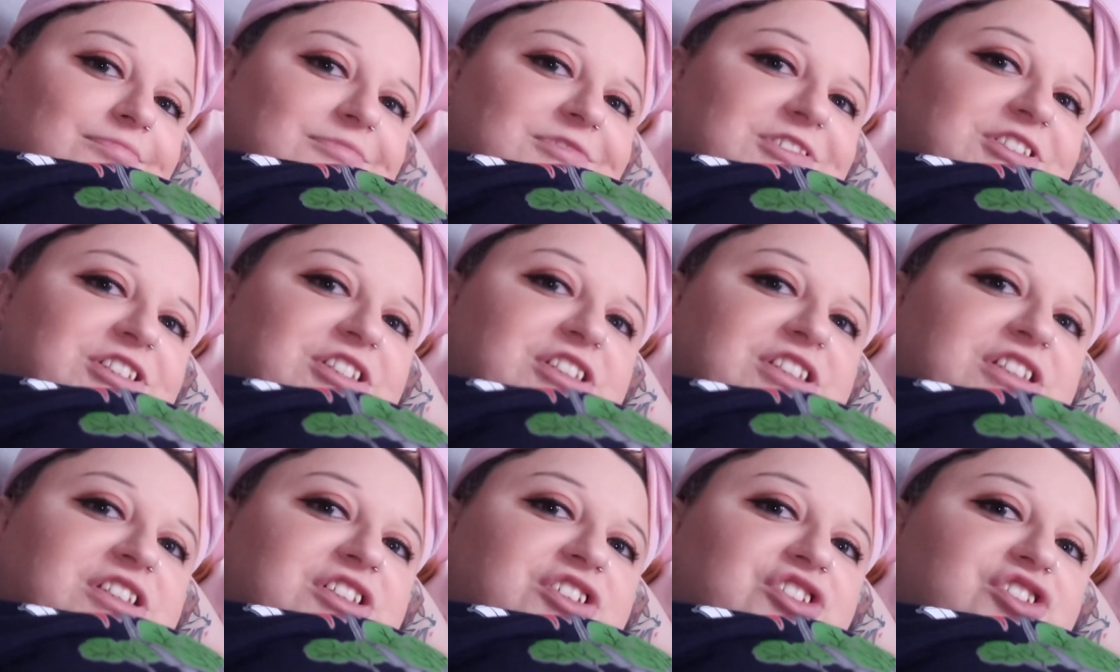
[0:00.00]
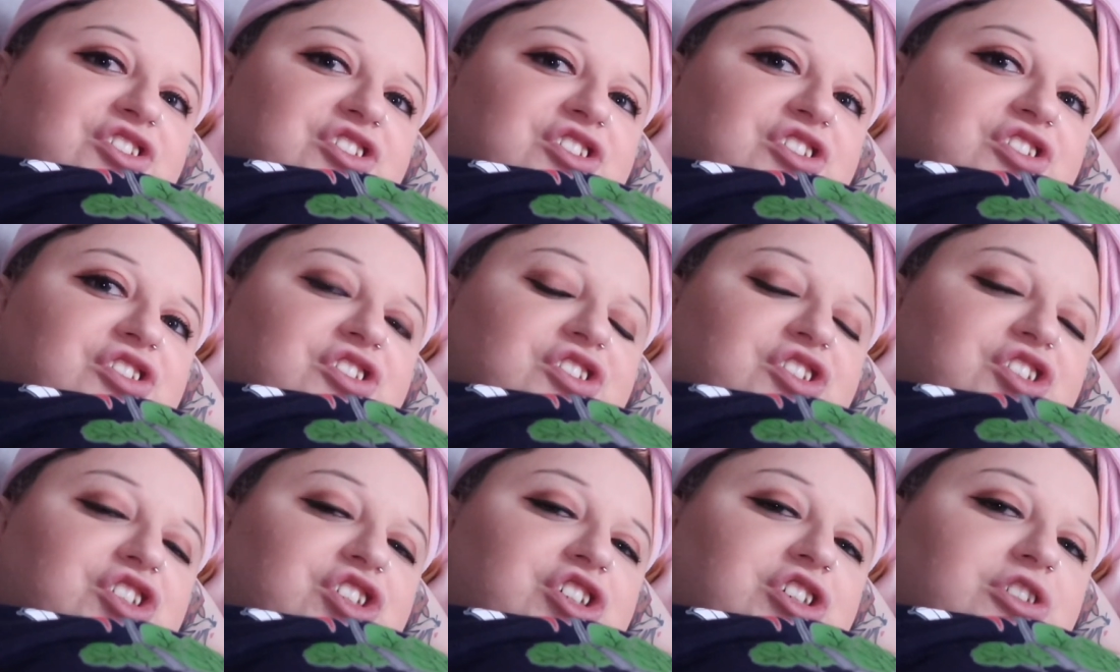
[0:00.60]
And he's just the
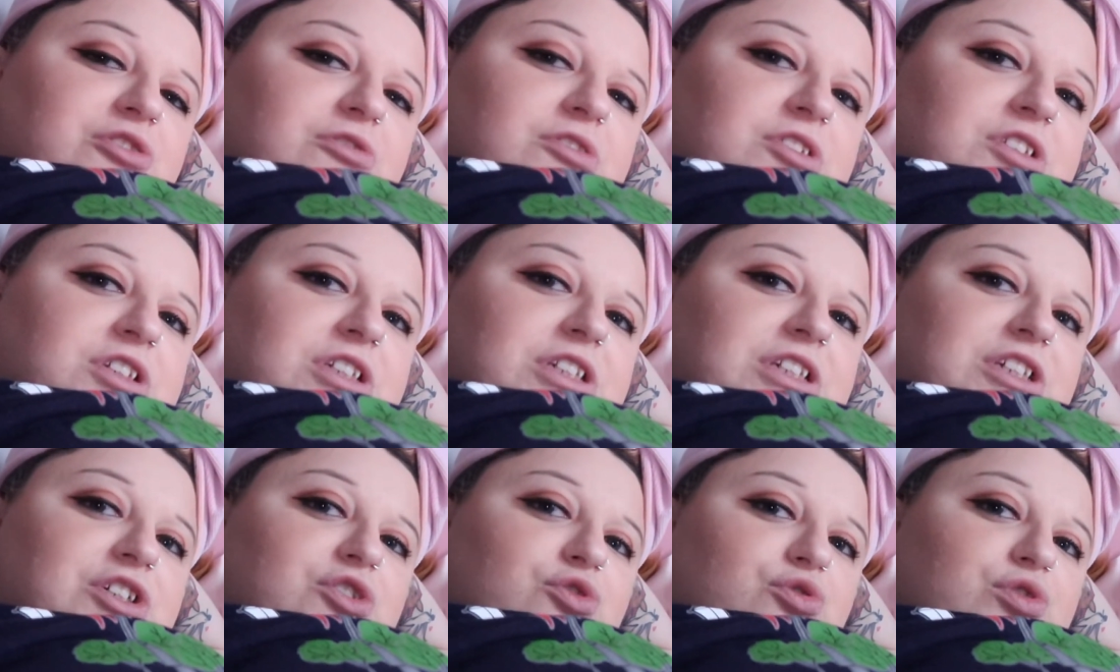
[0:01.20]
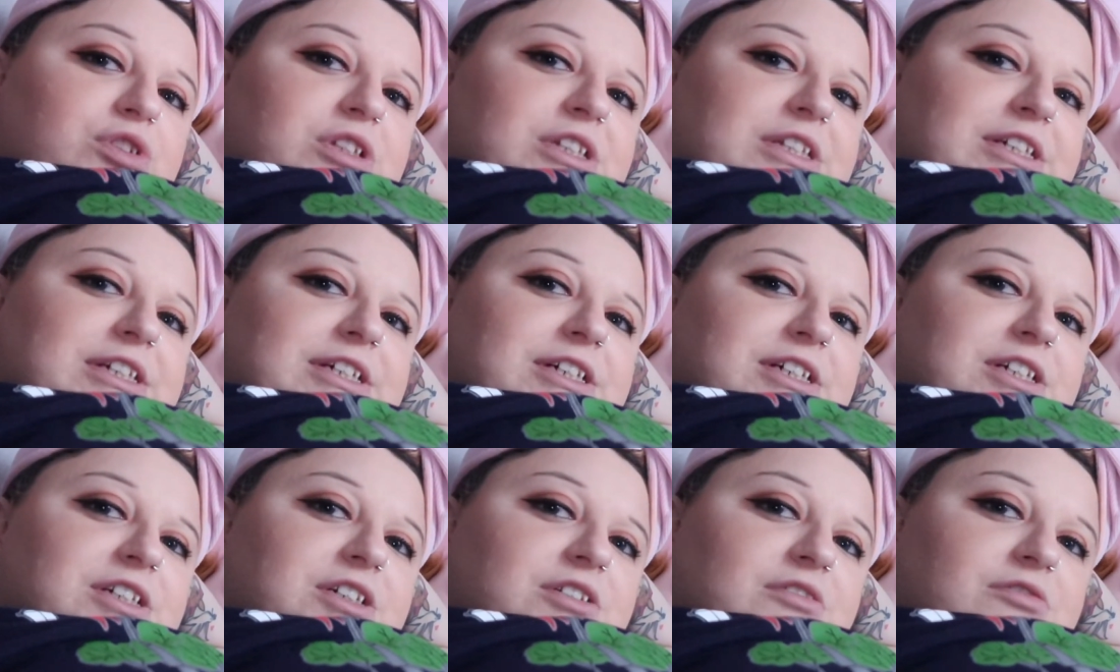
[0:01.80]
cutest little
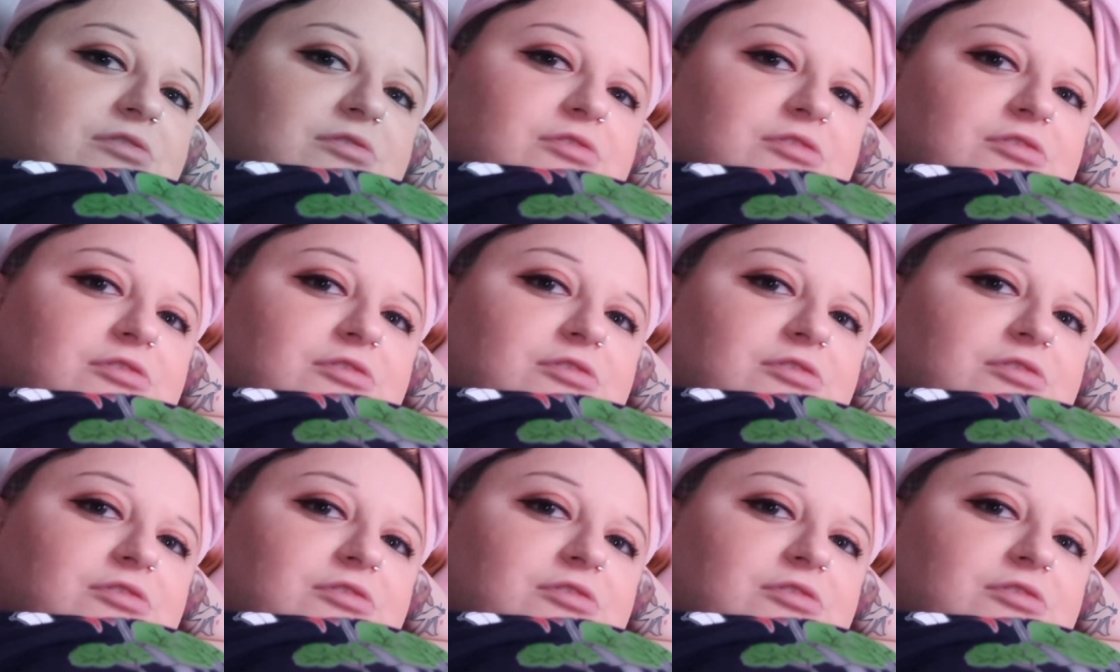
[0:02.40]
thing.